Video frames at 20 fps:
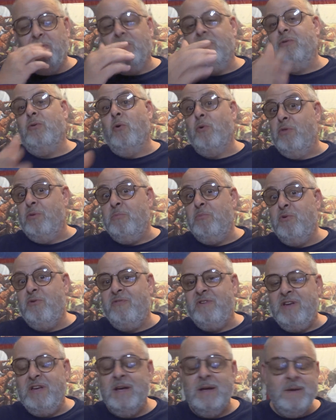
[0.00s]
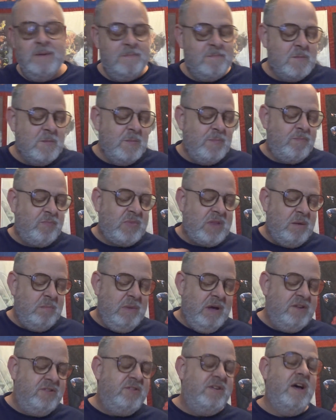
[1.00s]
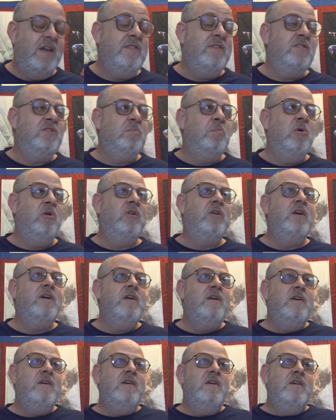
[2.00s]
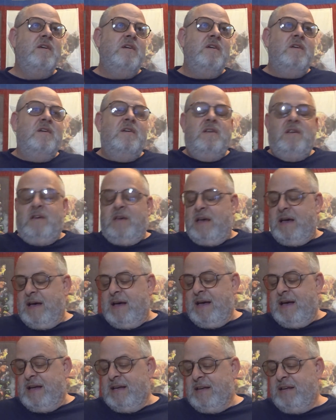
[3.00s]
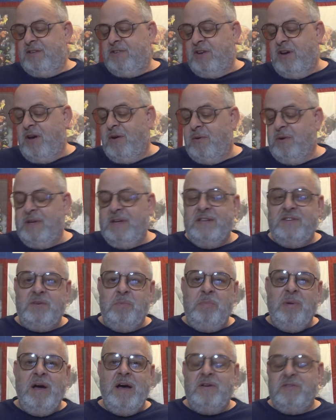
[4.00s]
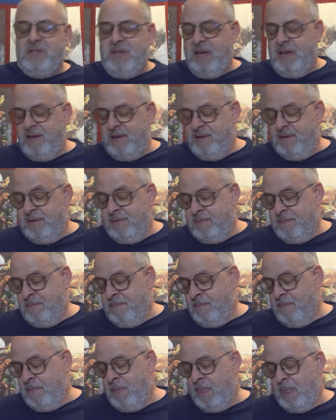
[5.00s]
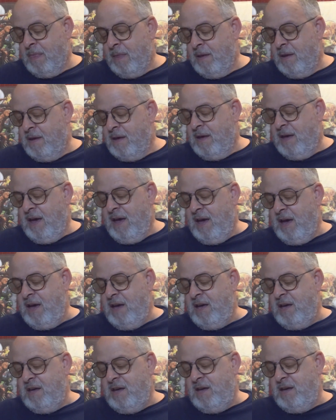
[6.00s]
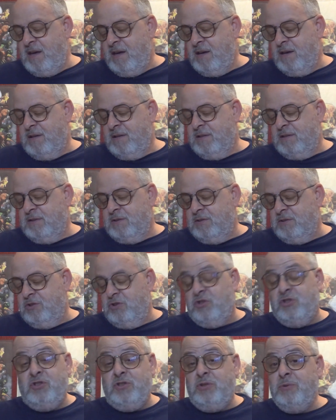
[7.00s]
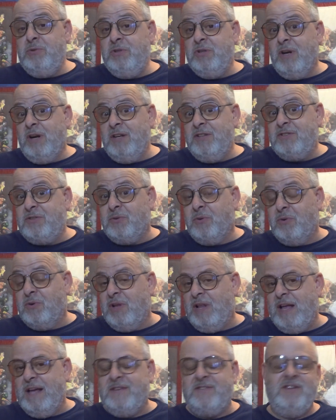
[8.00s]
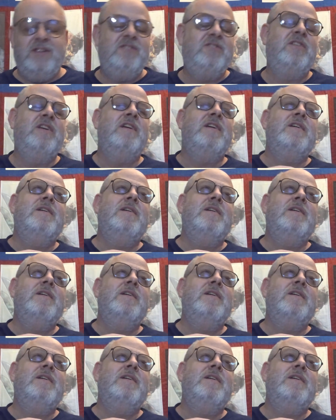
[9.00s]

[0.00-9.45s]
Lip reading: or the movie based on this book. So it's about a junior high school class. It's